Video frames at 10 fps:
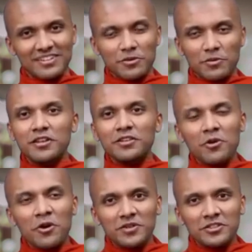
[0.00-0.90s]
So, when
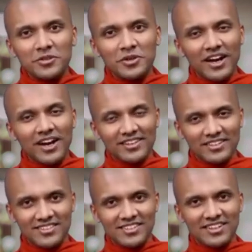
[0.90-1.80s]
you open your
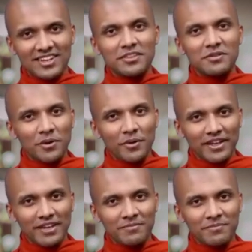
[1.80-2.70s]
eyes in the
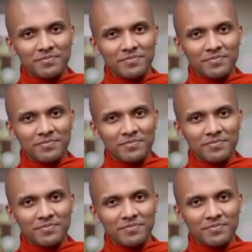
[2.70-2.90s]
morning,